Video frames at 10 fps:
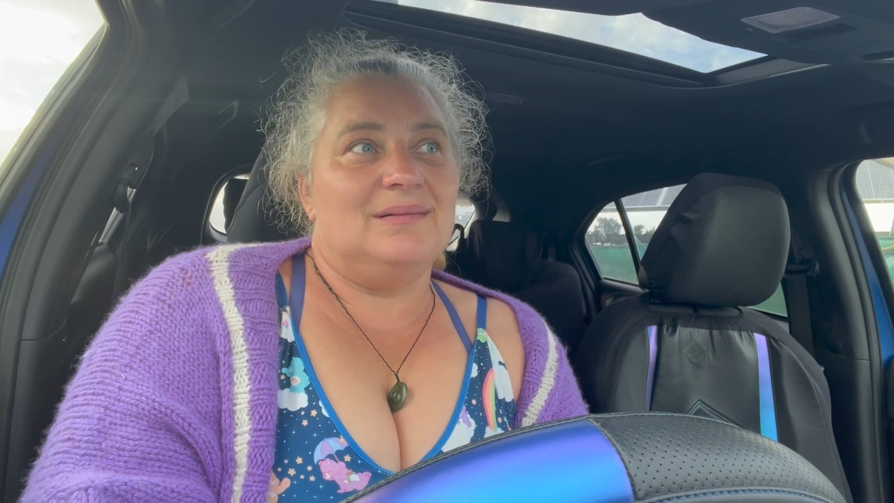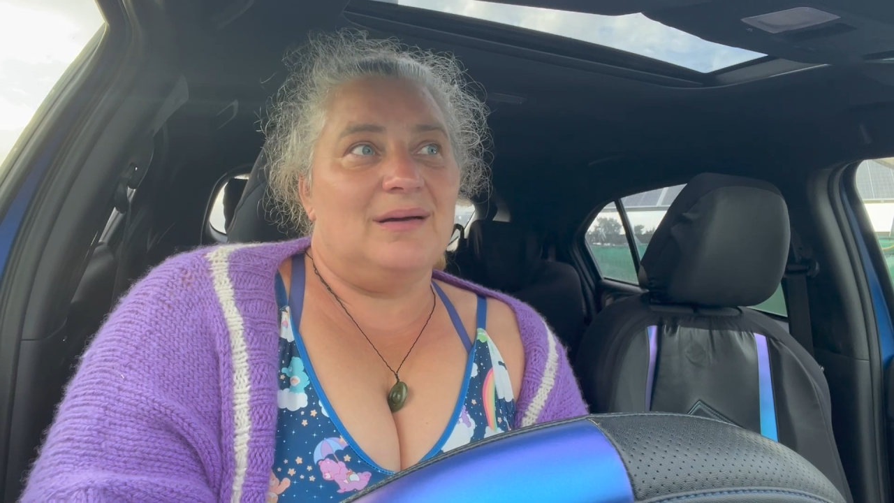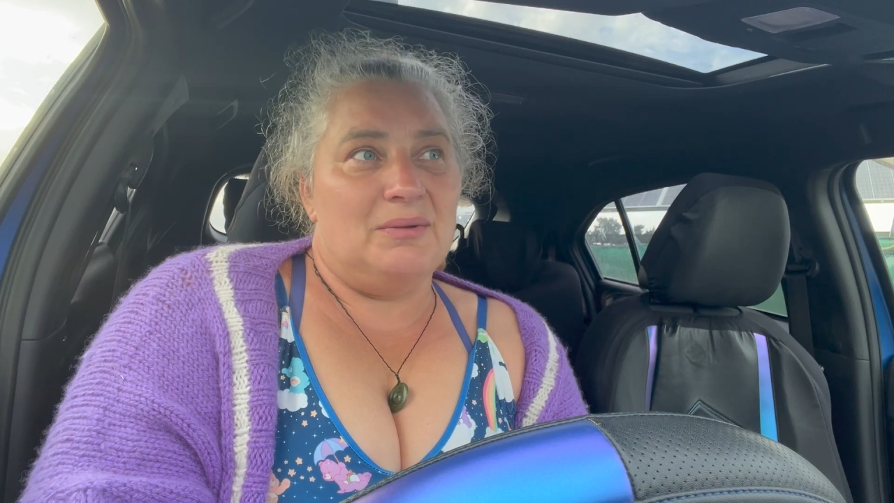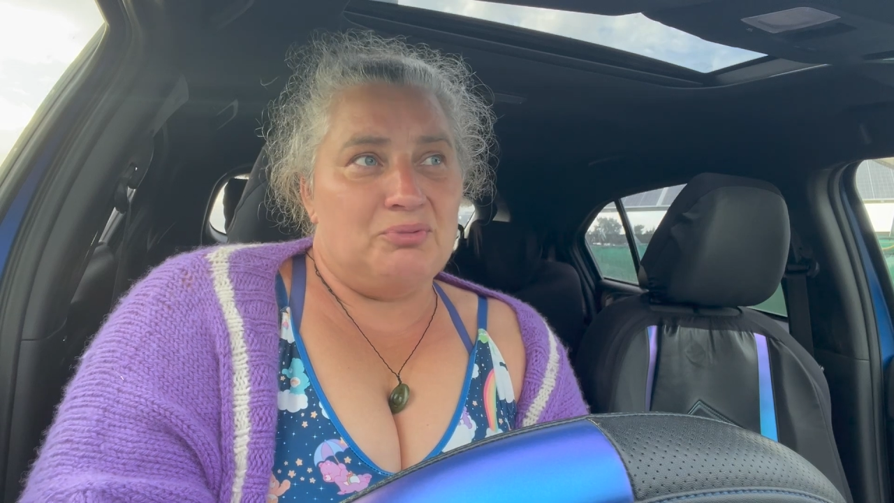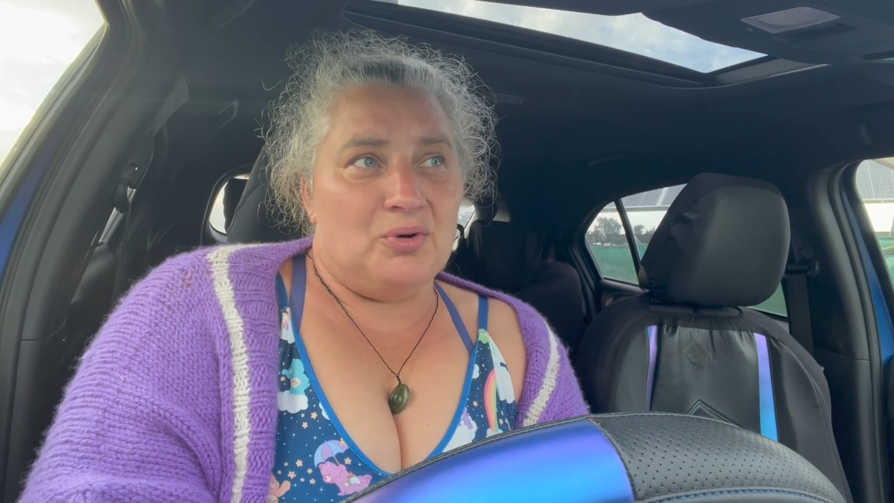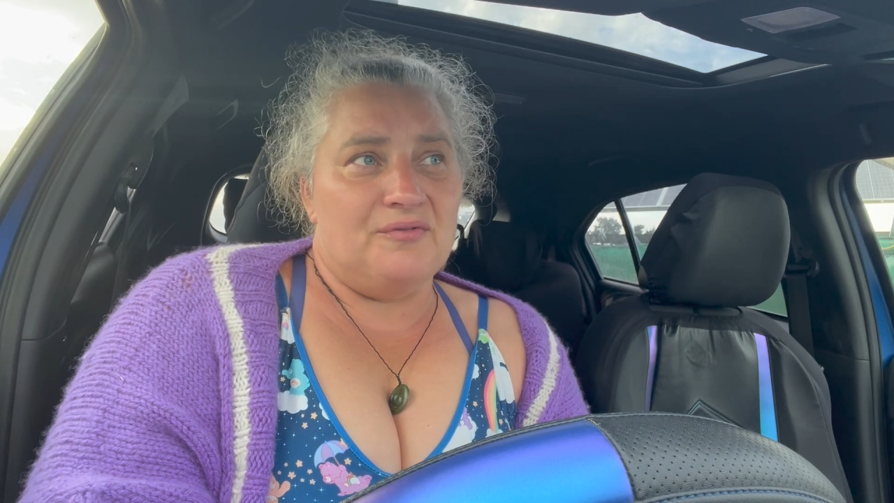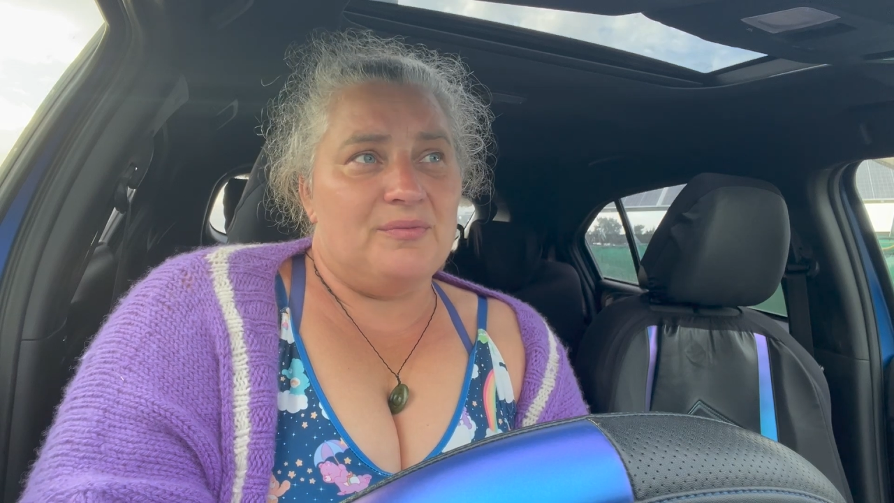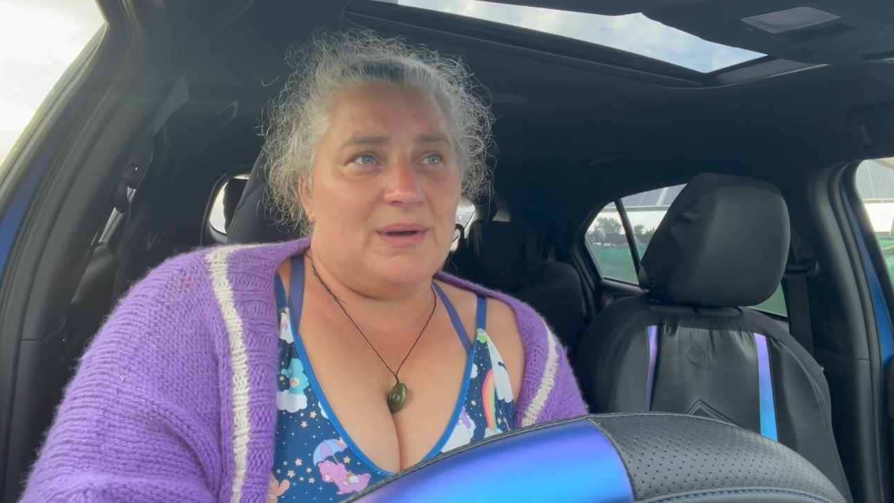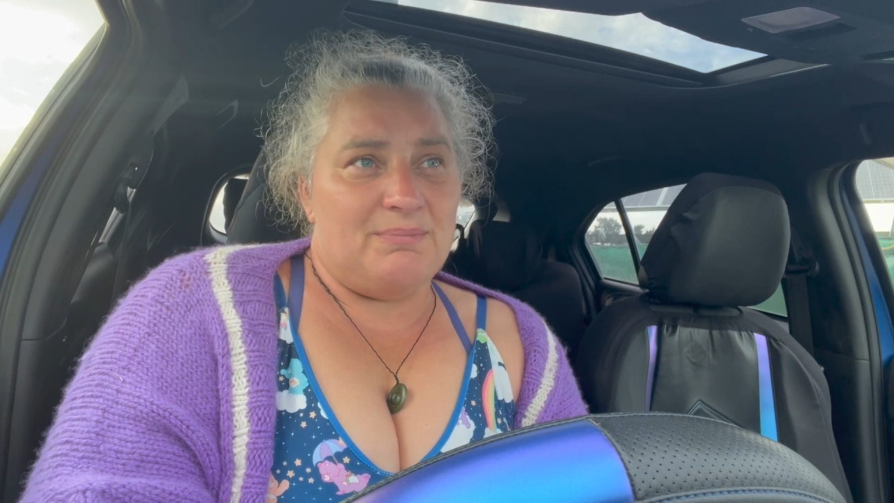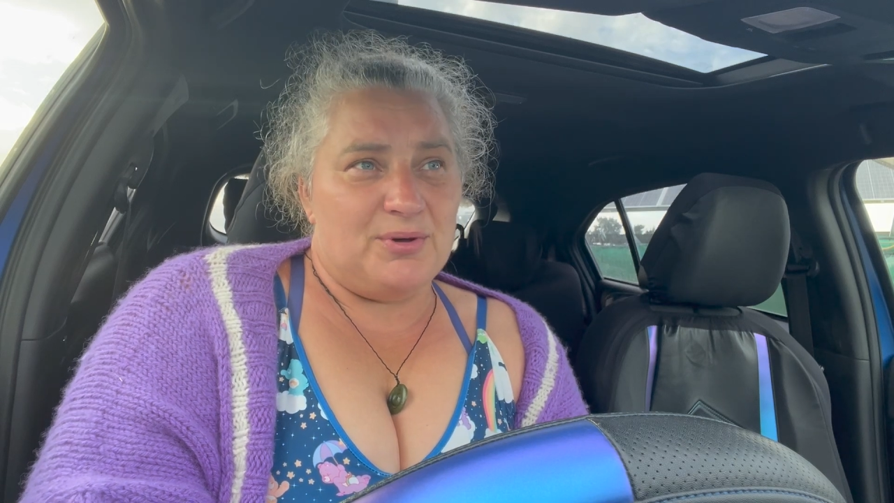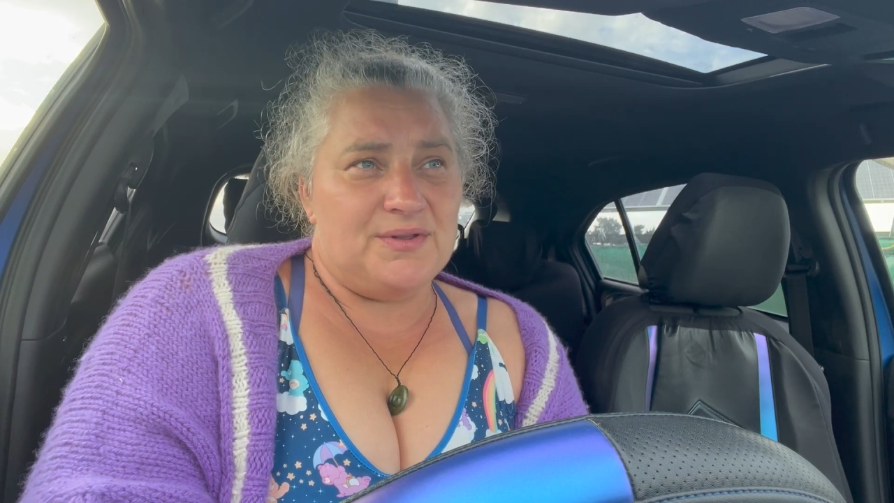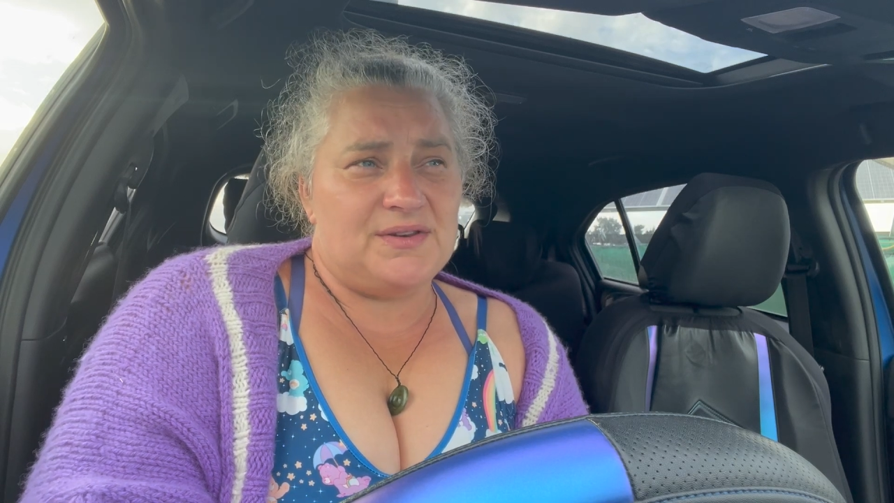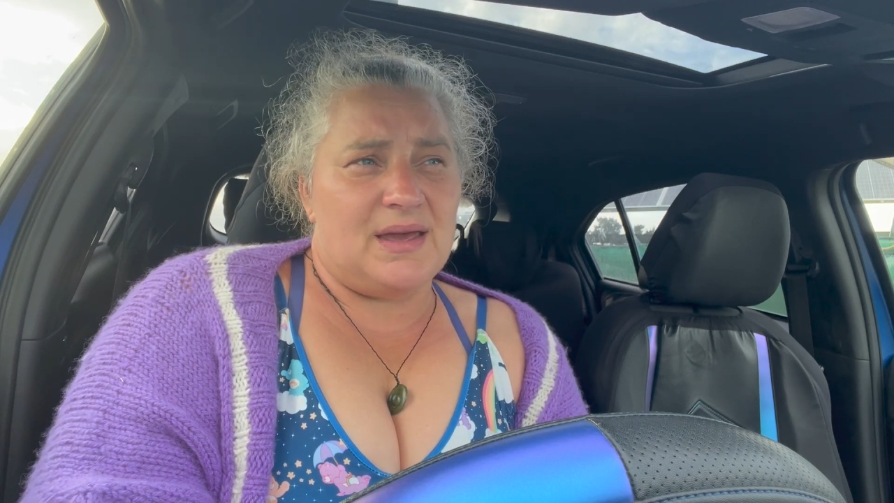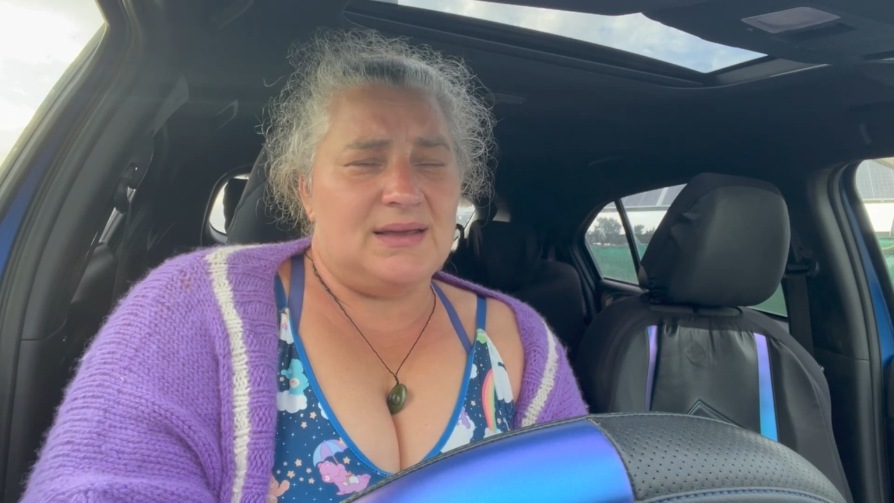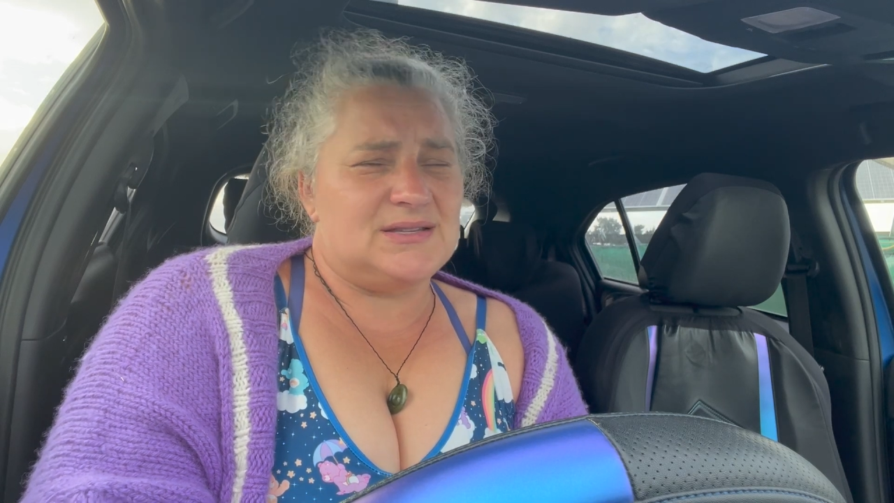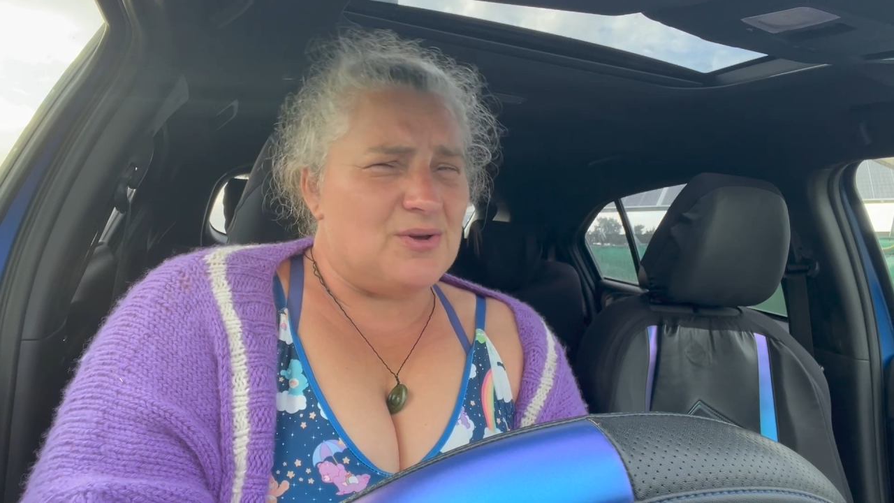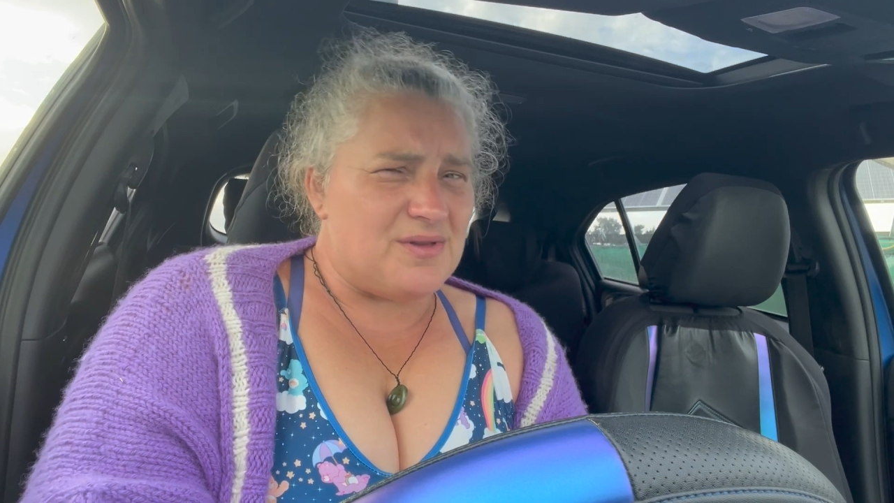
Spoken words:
I bought for my birthday so